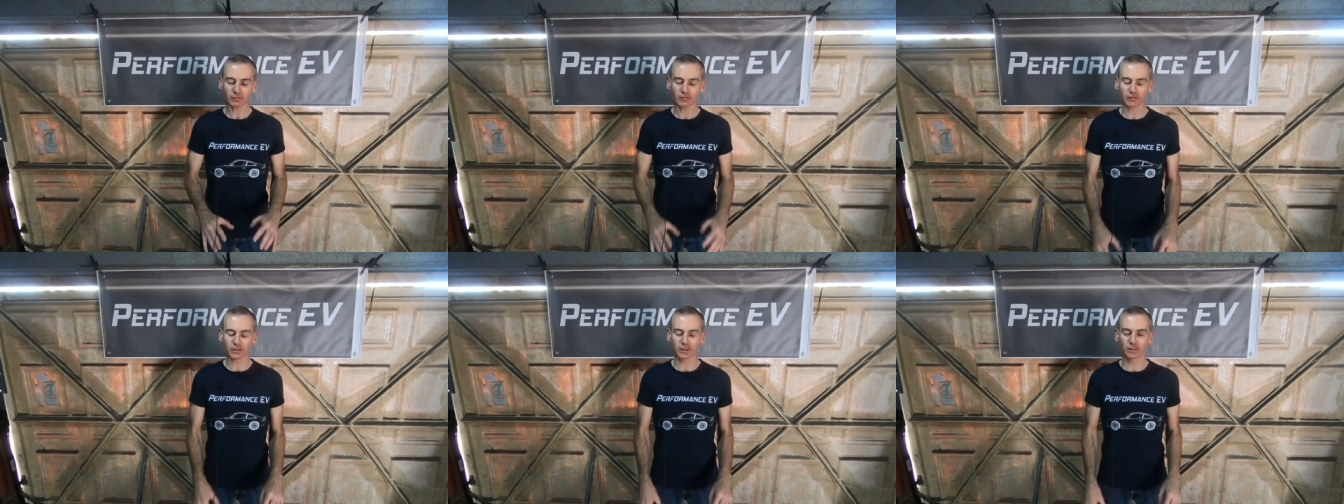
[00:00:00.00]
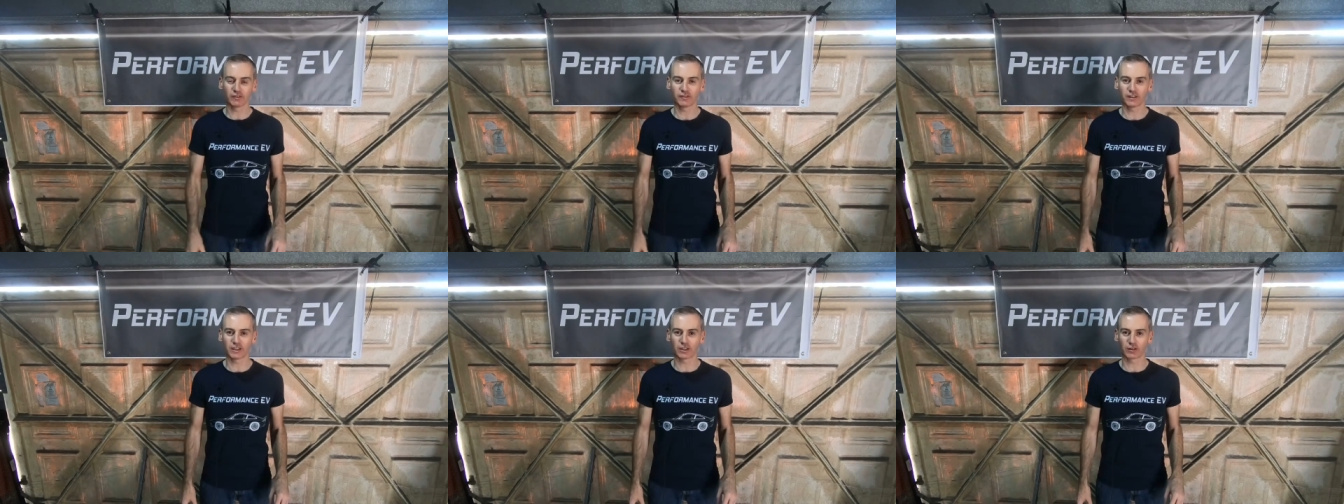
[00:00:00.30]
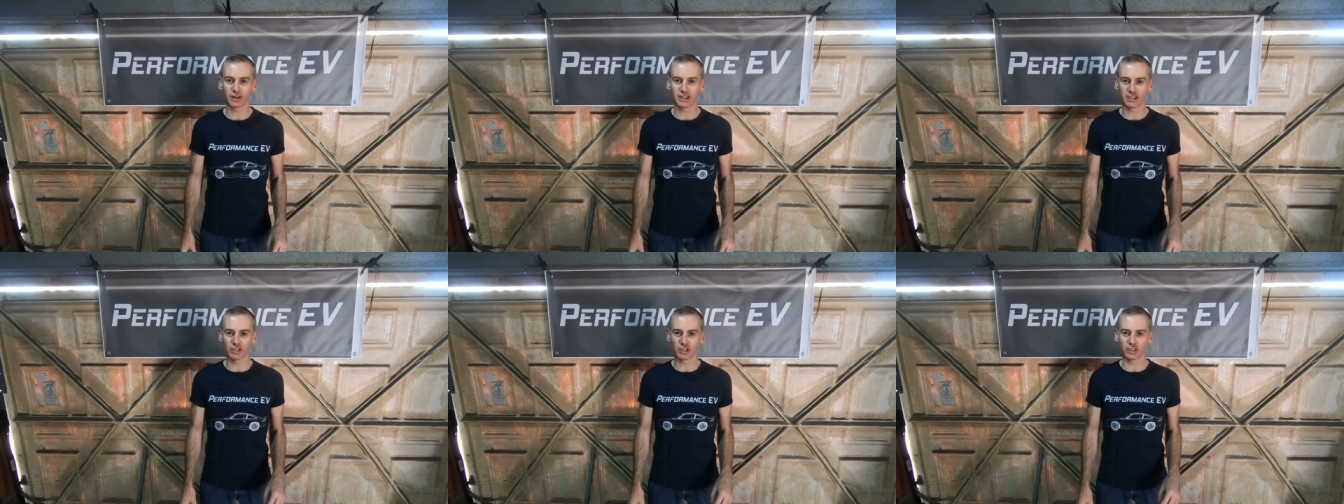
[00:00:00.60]

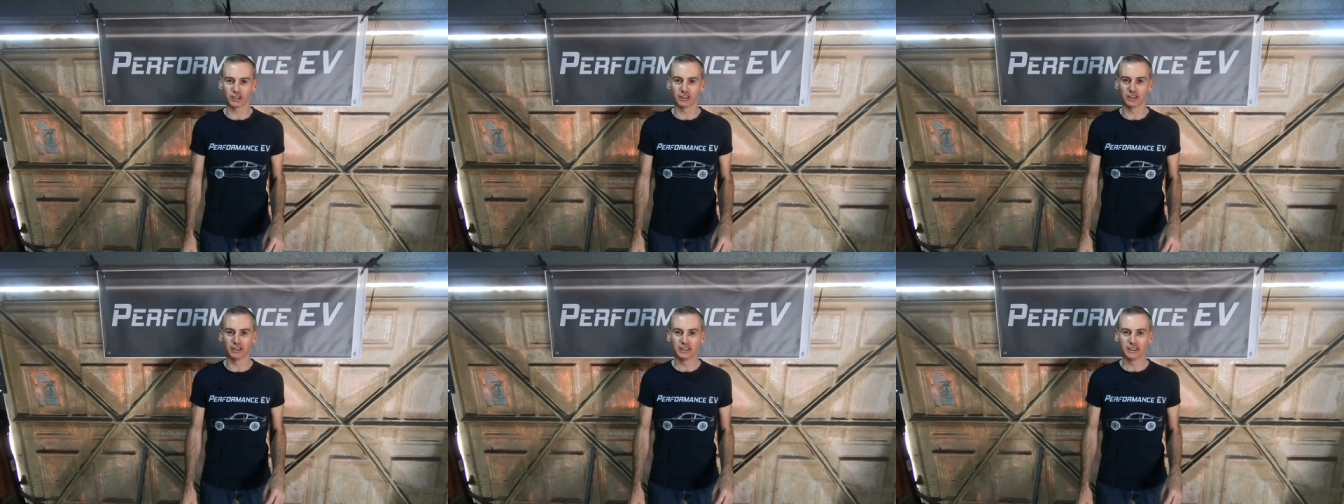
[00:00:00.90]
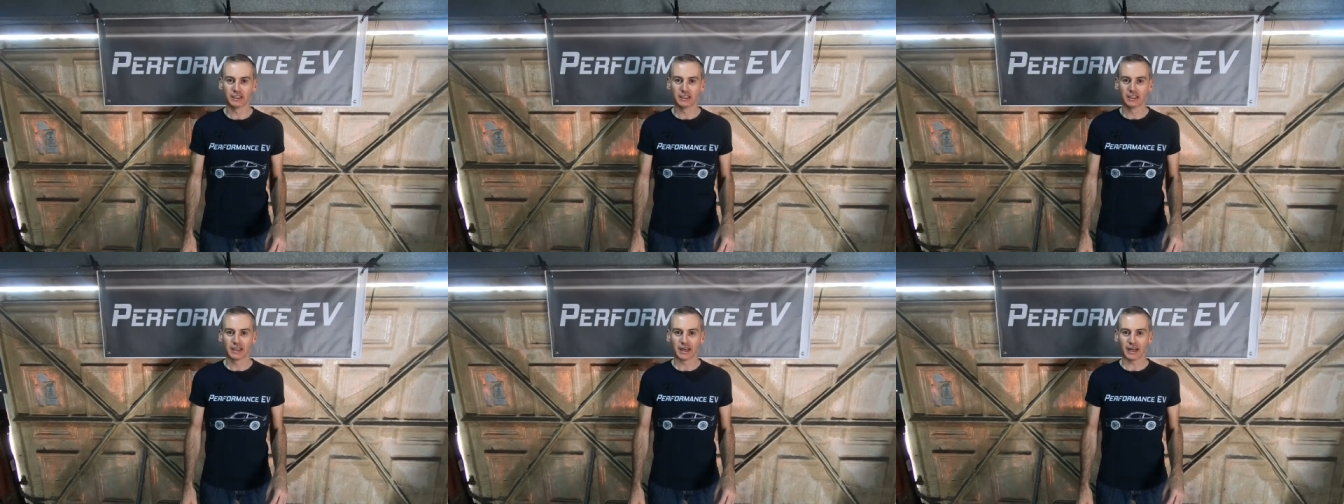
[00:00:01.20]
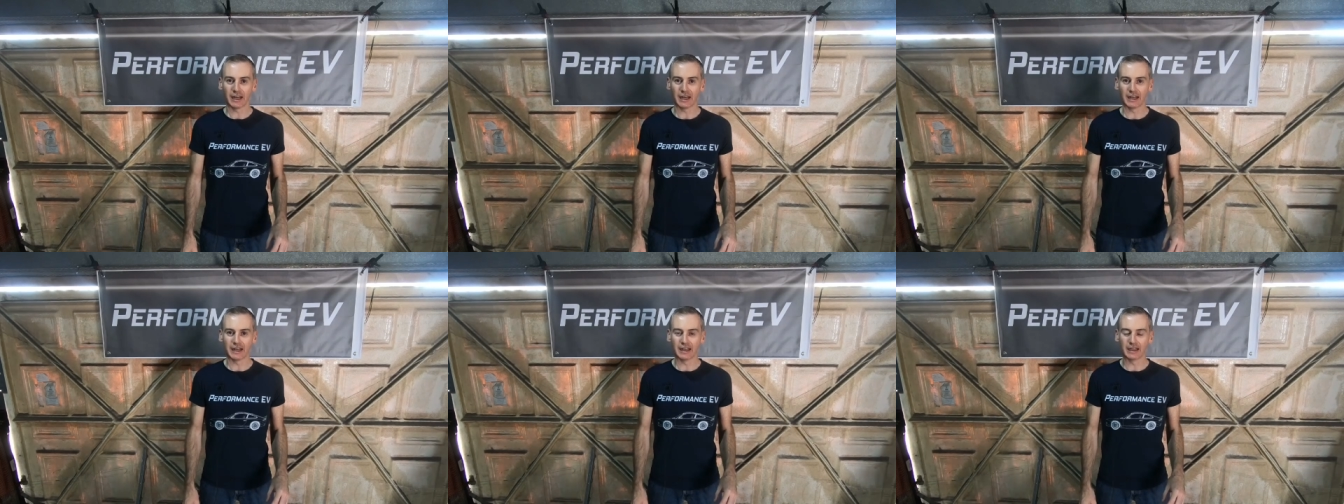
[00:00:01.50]
configuration
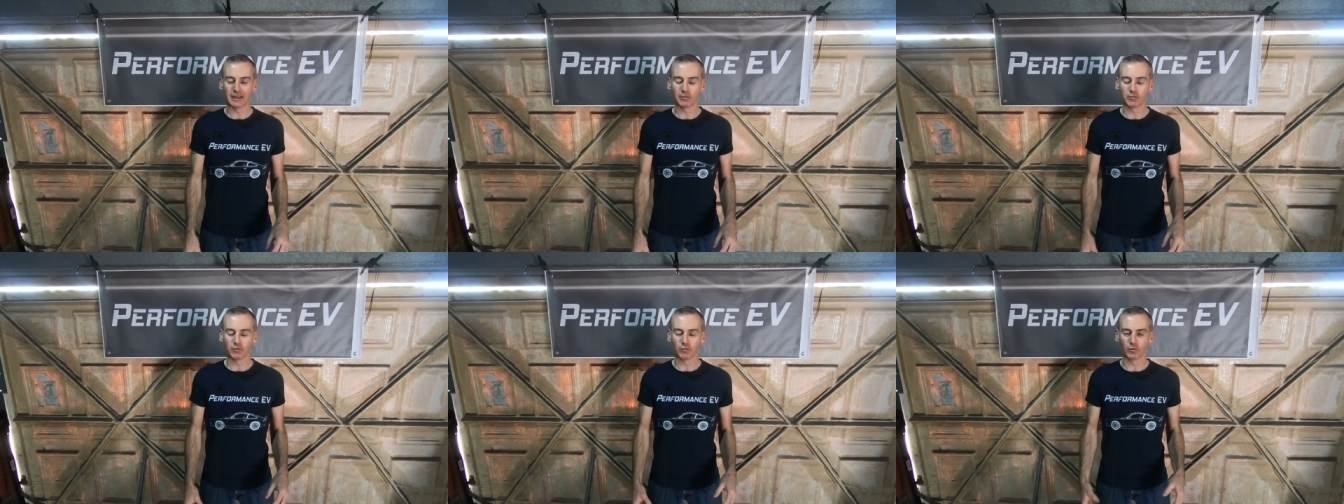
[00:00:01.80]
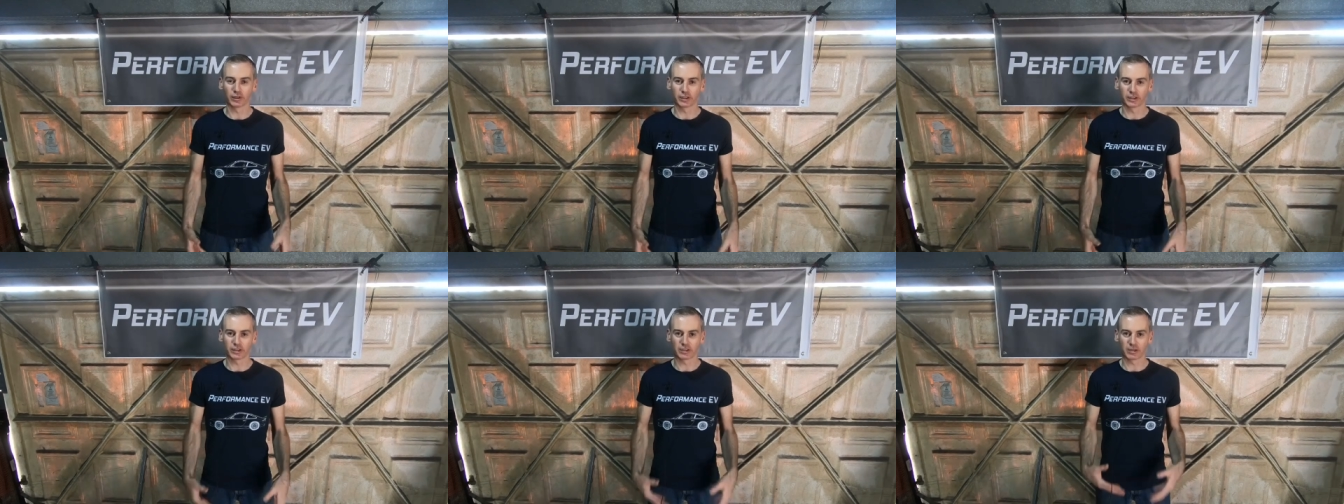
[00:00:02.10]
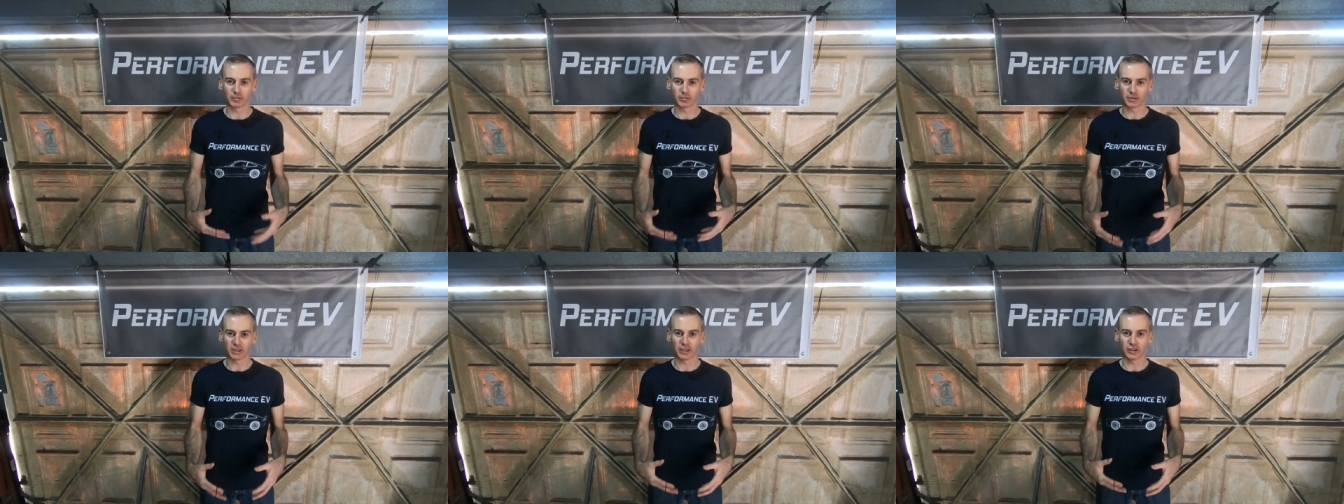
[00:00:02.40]
um, one on
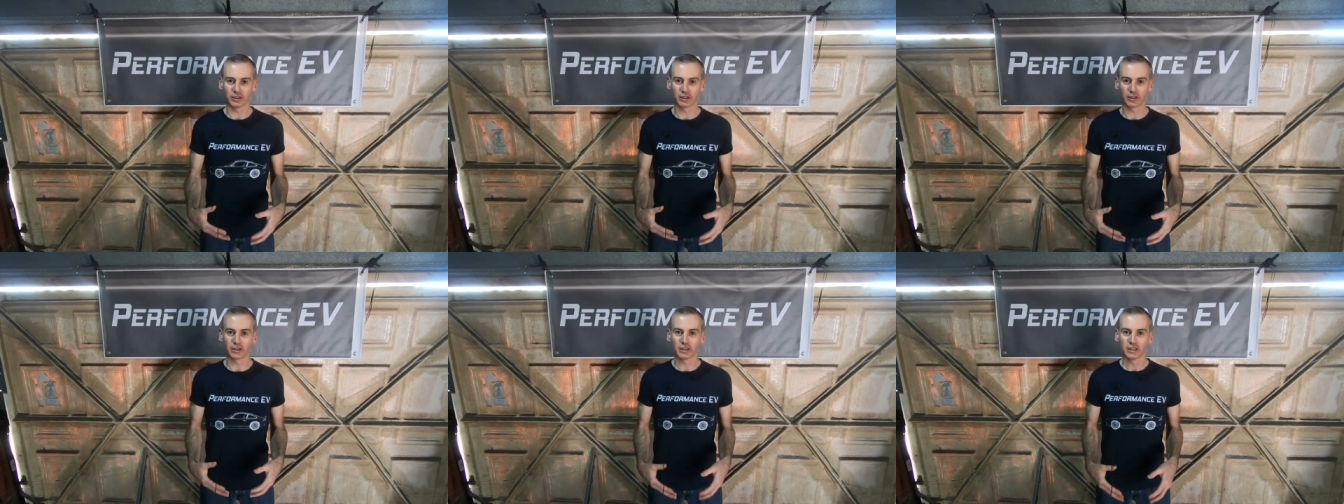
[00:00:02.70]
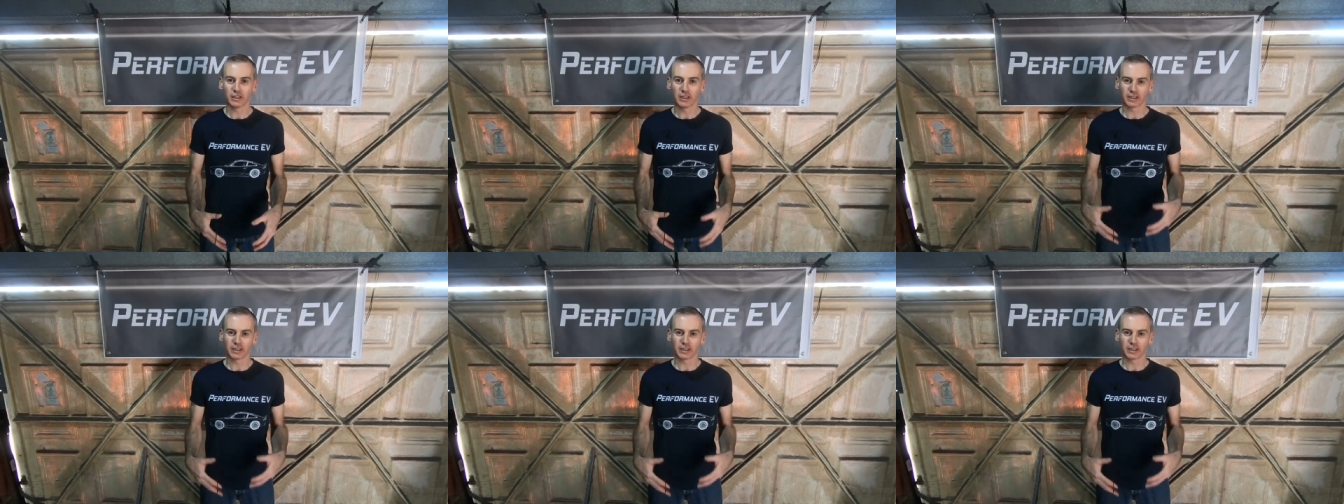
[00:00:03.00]
top of the other,